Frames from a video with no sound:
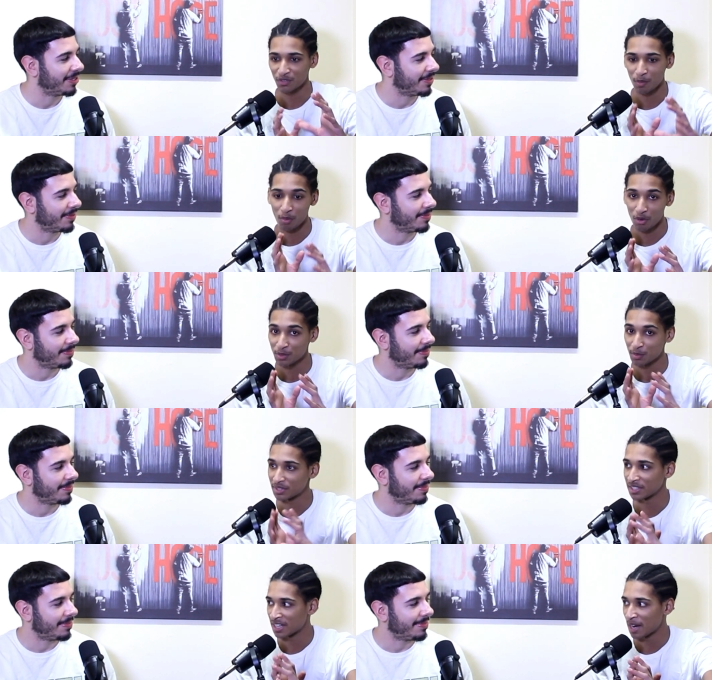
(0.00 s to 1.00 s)
Speaker 1: the reporters put
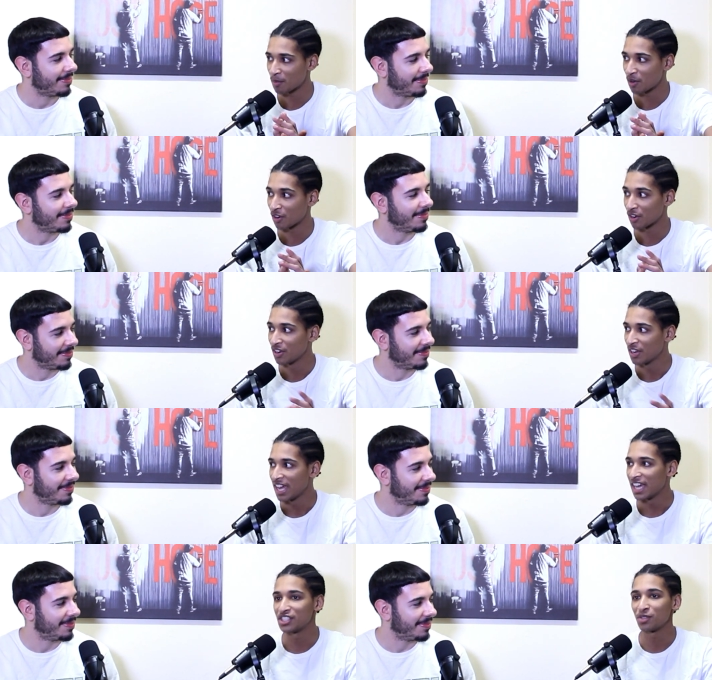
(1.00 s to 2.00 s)
the camera on her,
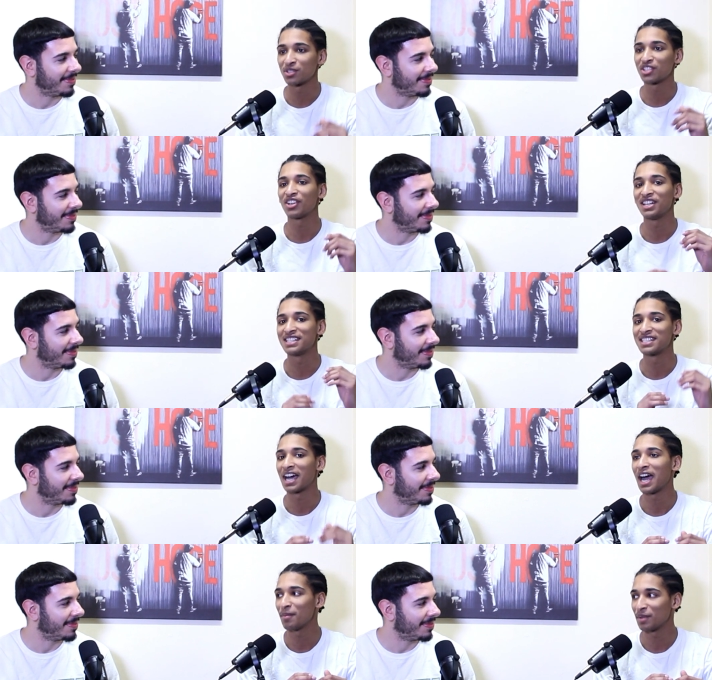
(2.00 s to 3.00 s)
mm-hmm. and she was literally
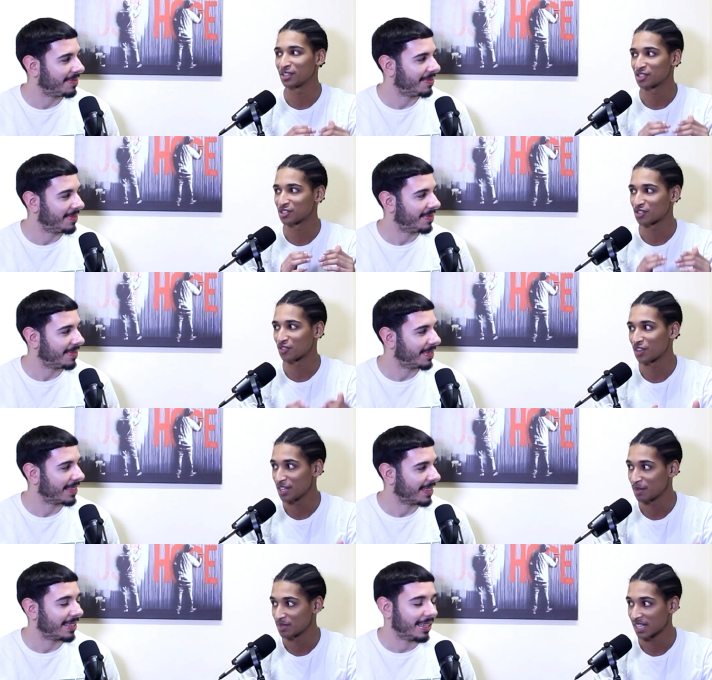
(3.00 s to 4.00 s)
timing the
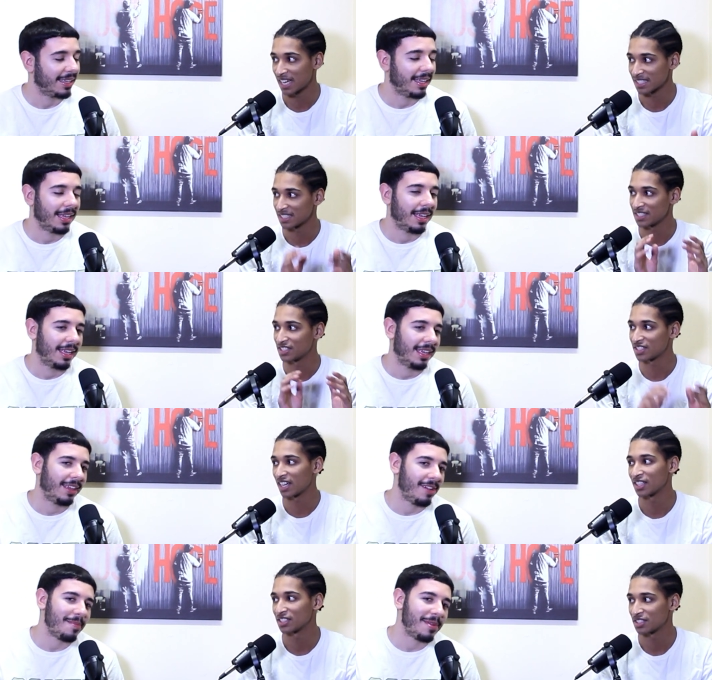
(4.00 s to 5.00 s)
screams as they shot
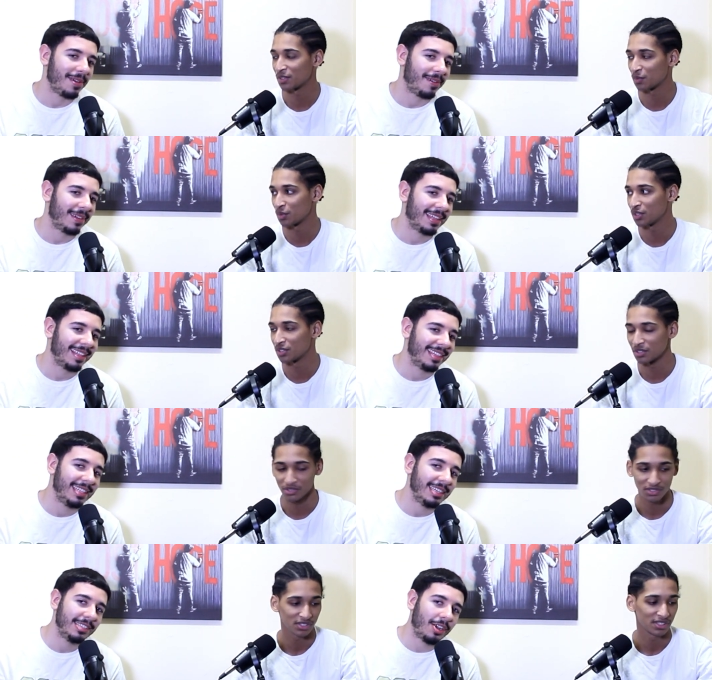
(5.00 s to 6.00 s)
yeah, the, bro, the free throws.
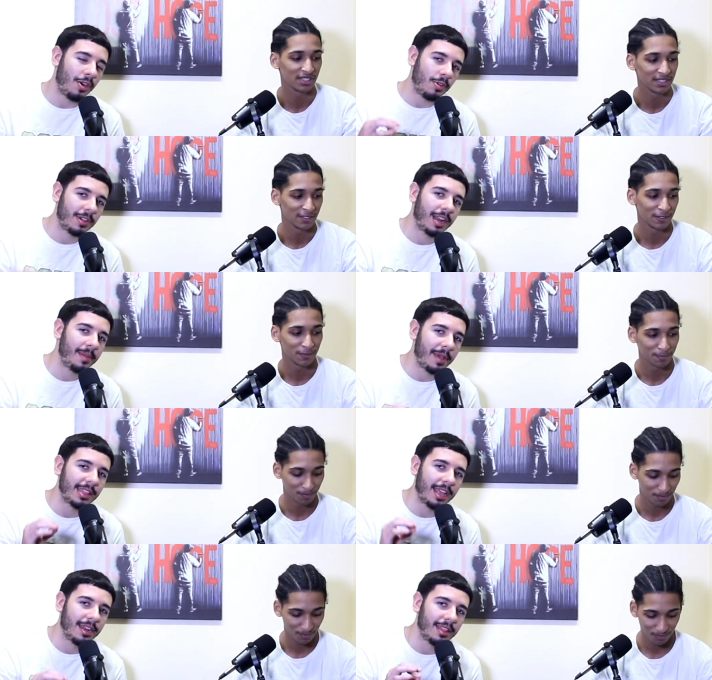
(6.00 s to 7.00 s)
There's
Speaker 2: a whole clip at
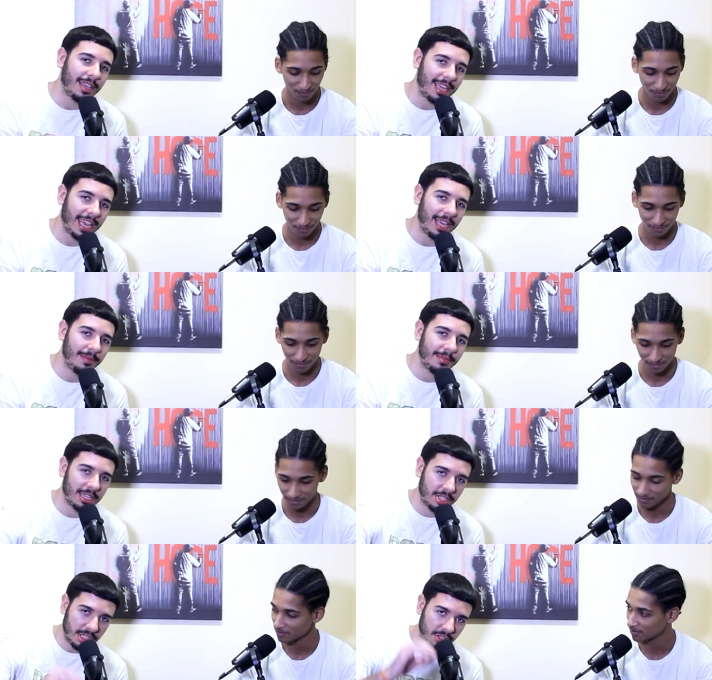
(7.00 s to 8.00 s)
the end of the game that
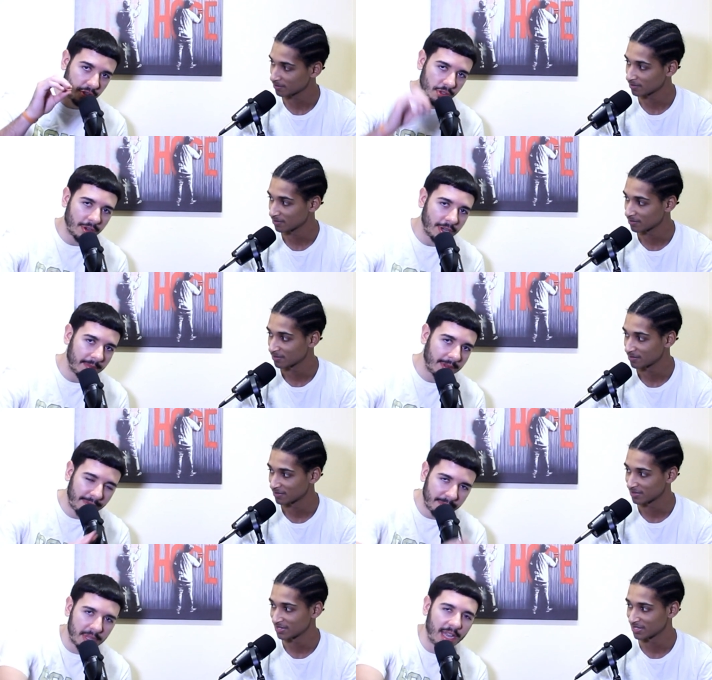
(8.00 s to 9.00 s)
she's screaming
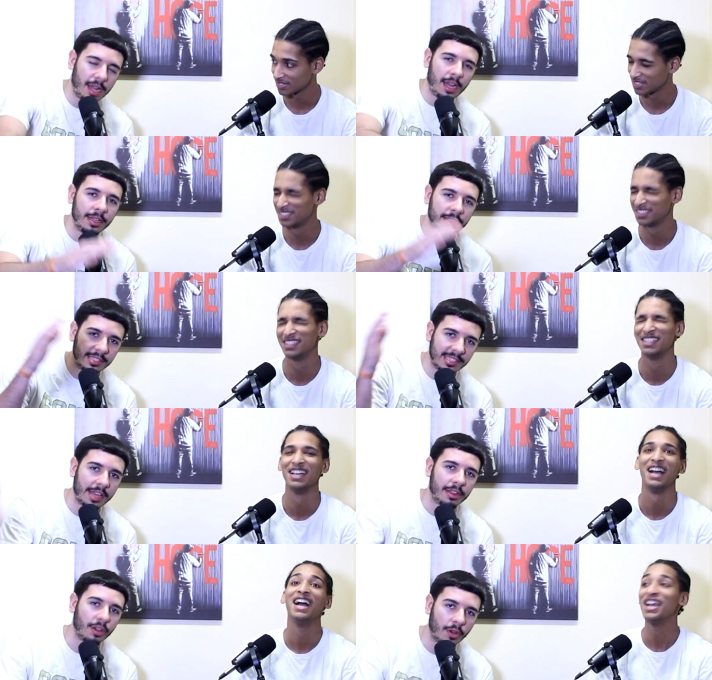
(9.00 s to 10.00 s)
from the other side
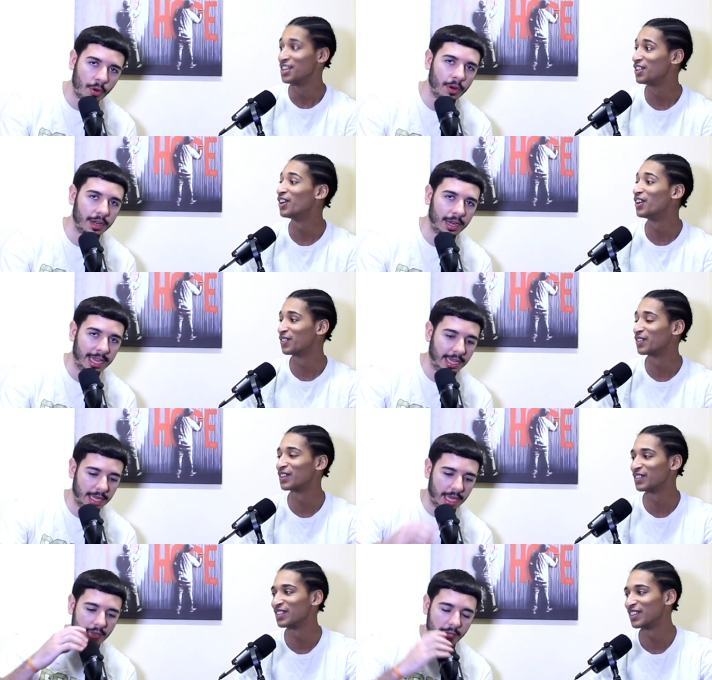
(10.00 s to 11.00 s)
of the court, yo, like,
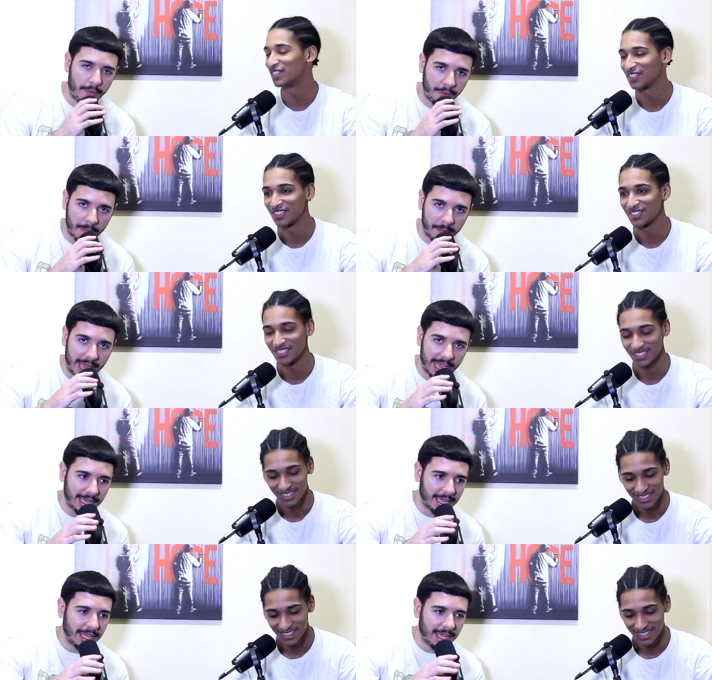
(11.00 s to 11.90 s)
bro, bro, from like